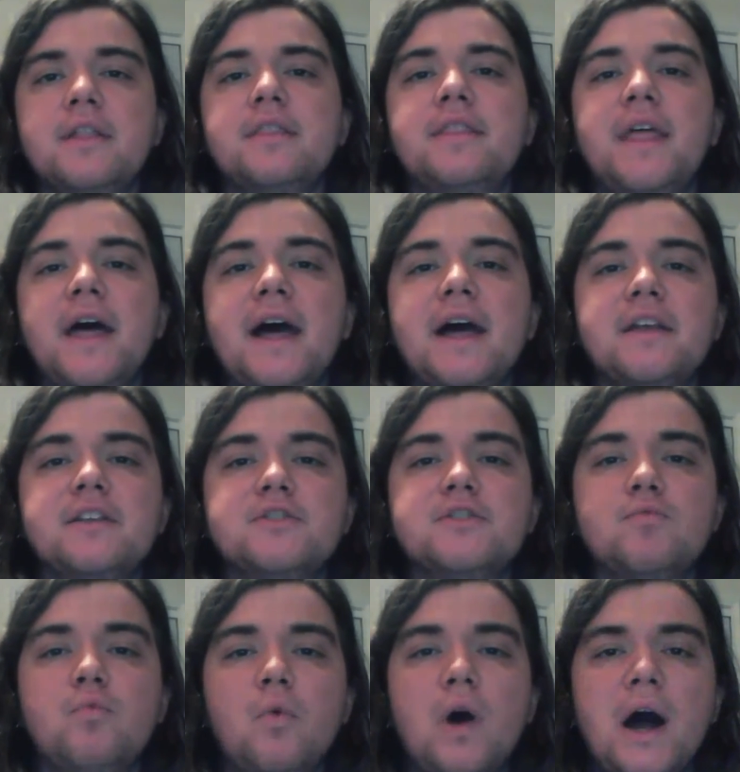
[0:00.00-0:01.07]
That is
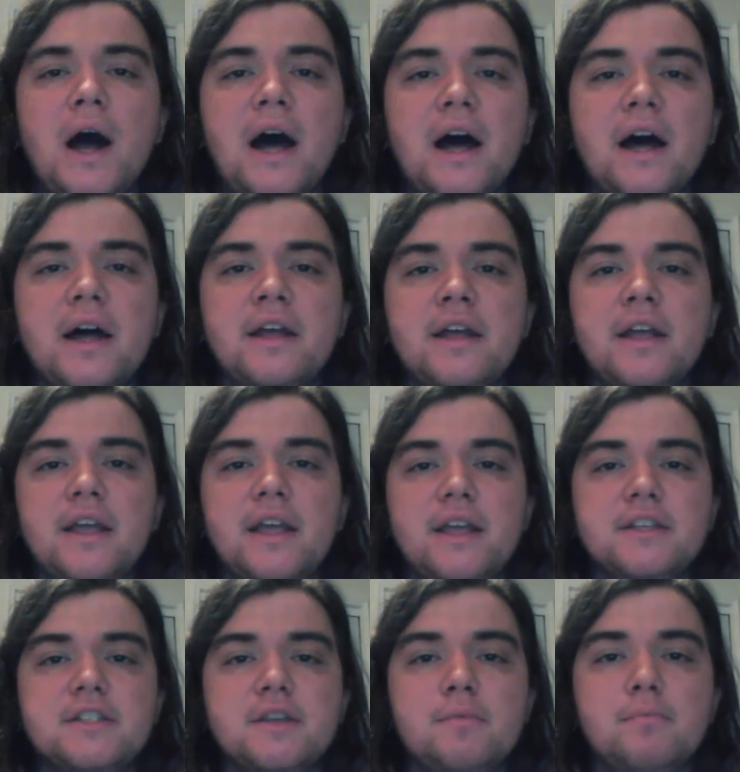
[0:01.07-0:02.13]
why it
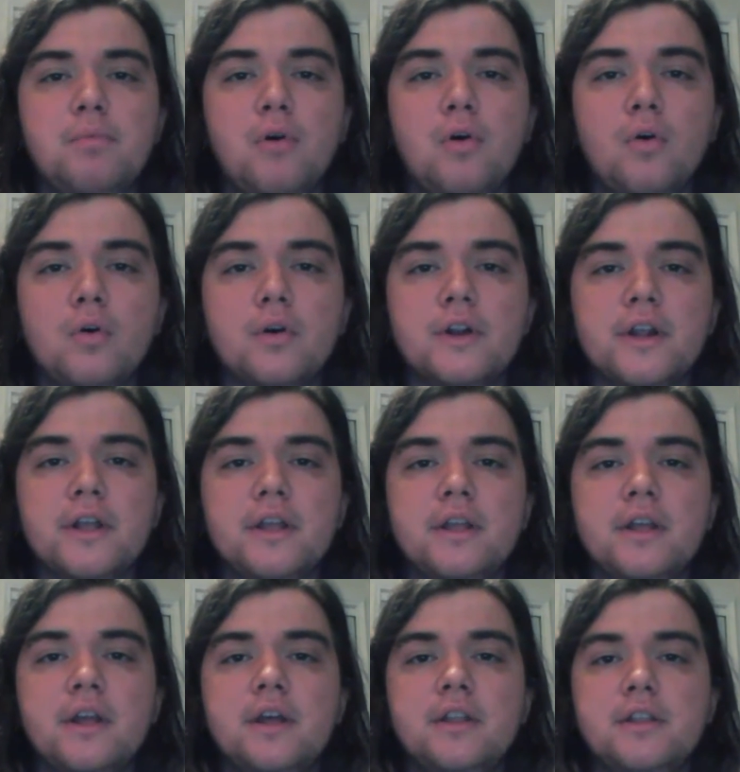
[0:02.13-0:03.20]
is important
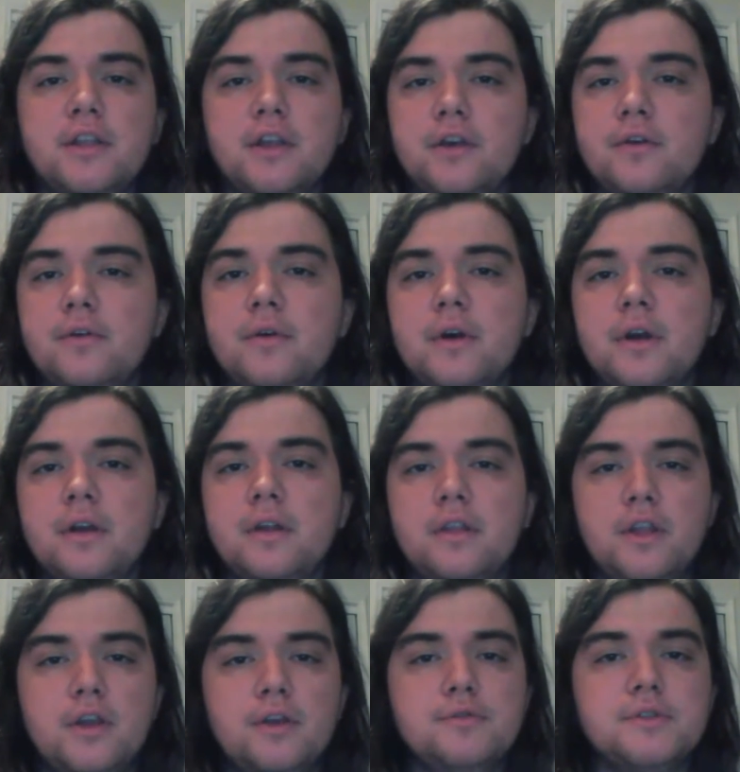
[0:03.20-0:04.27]
to
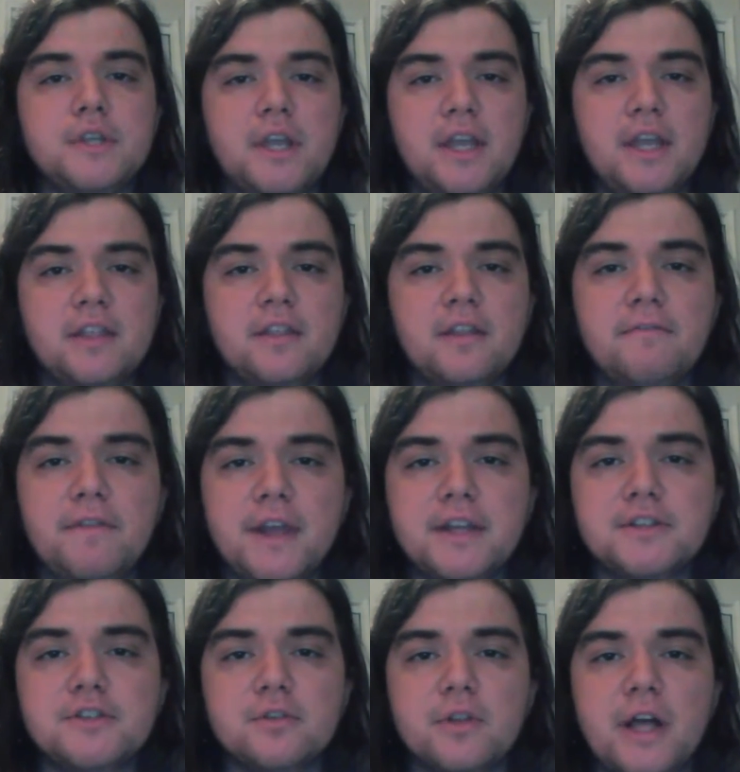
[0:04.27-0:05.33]
use
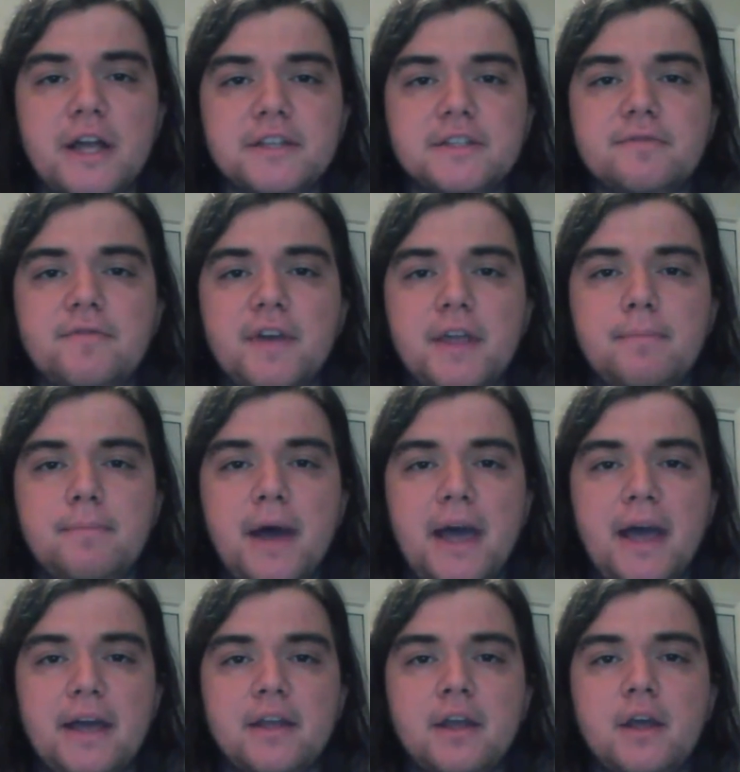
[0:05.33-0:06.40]
individualized
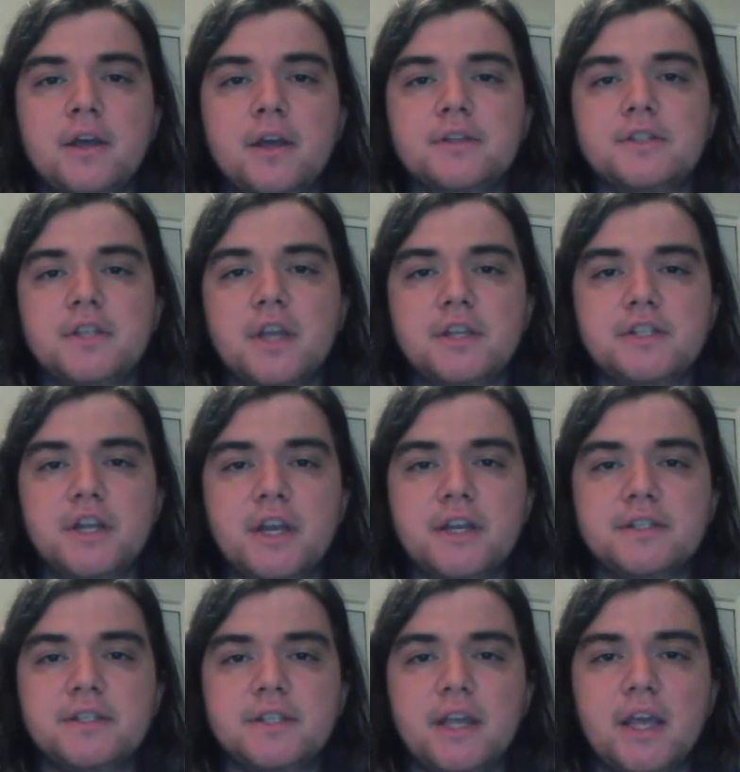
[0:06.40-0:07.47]
feedback, such
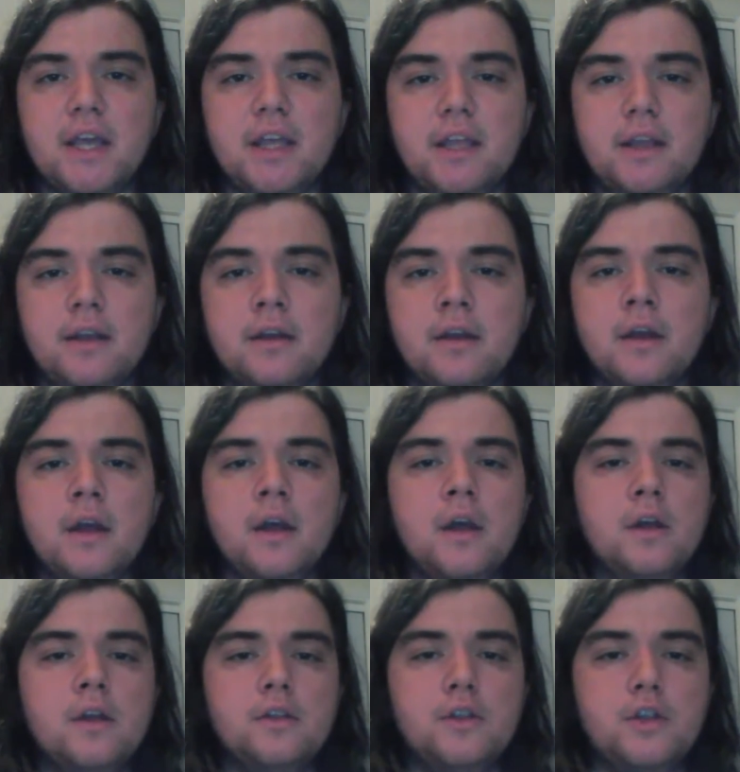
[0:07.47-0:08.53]
as saying
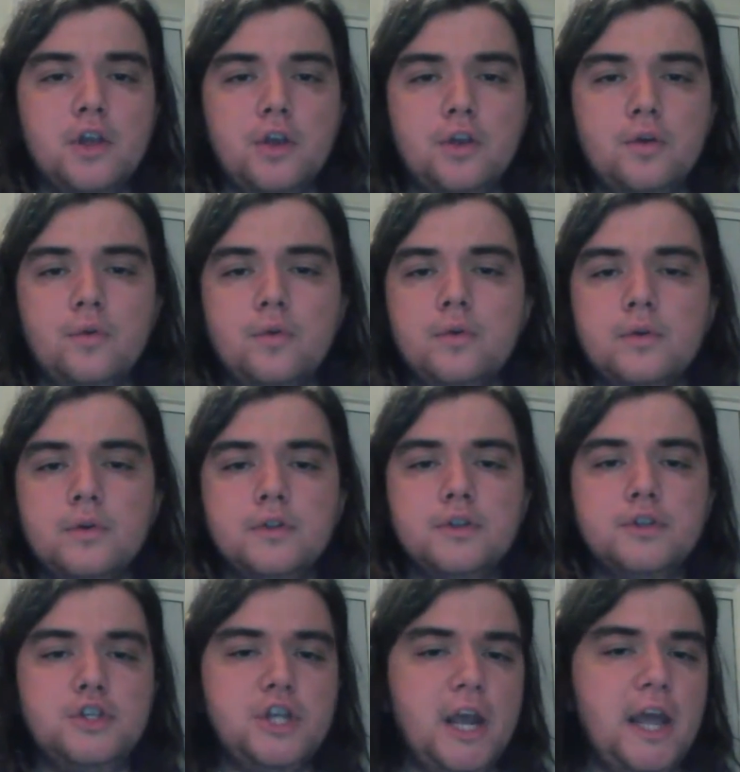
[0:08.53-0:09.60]
to
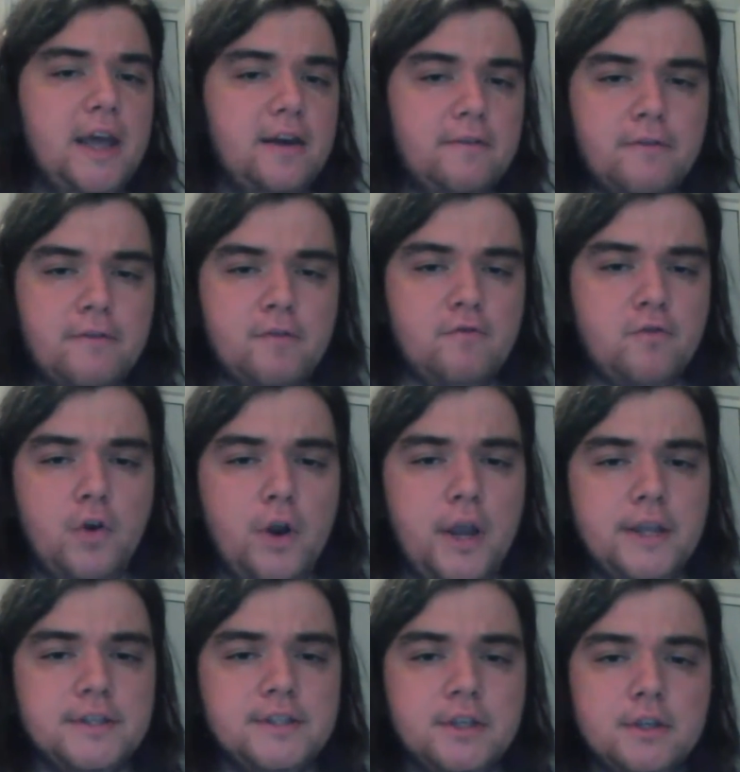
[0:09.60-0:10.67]
Jeff, for
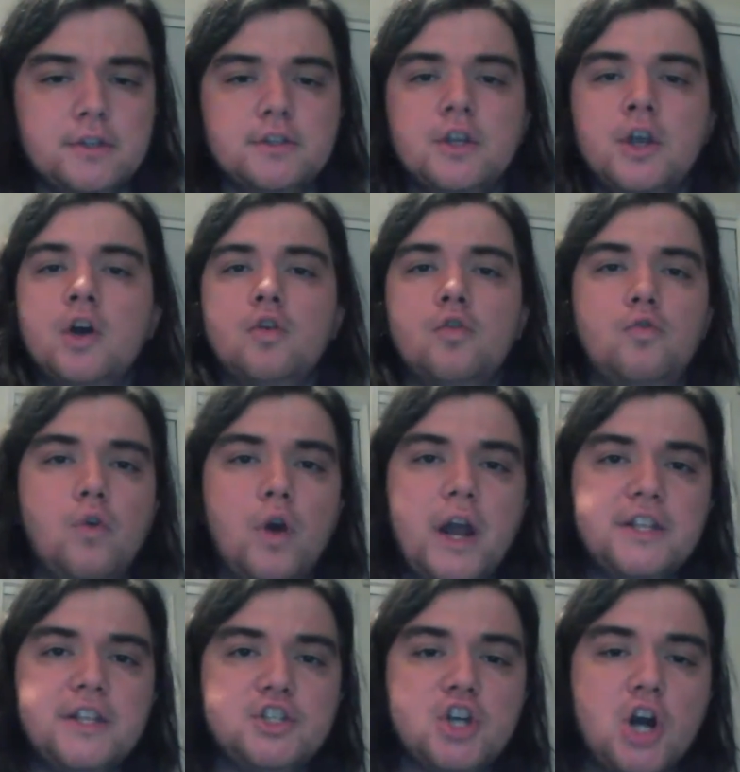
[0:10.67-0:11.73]
instance,
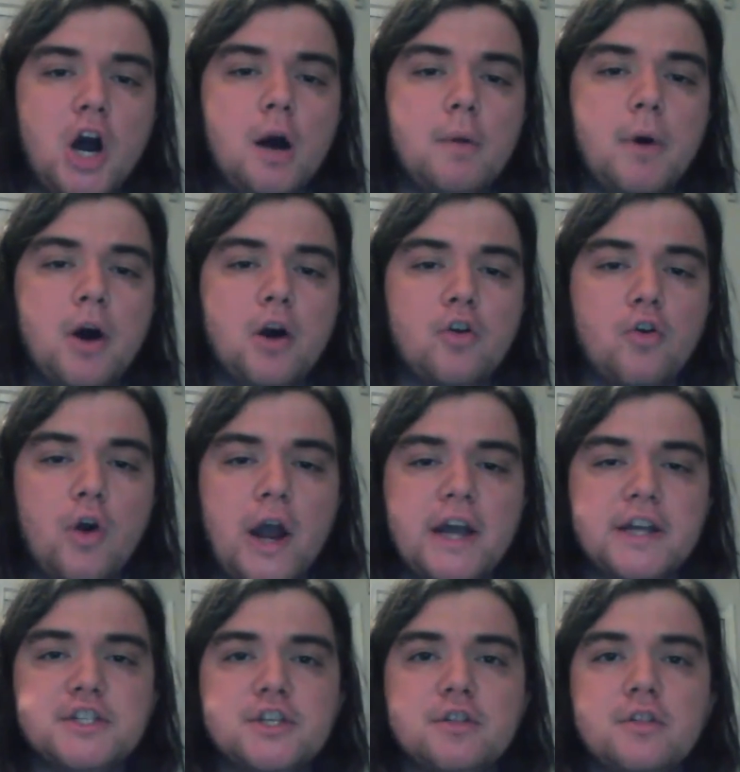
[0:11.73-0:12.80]
great job on
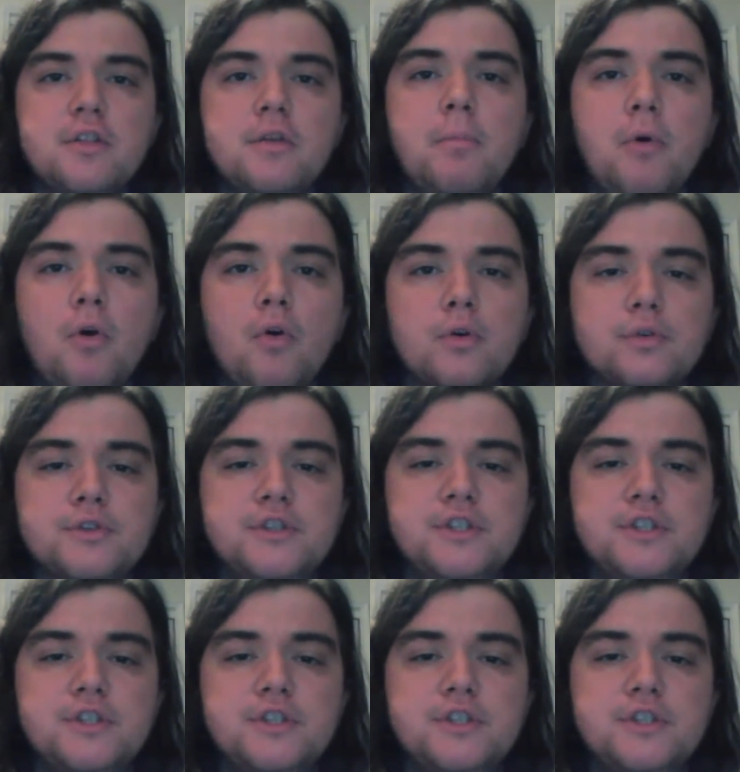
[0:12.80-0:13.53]
crashing the boards,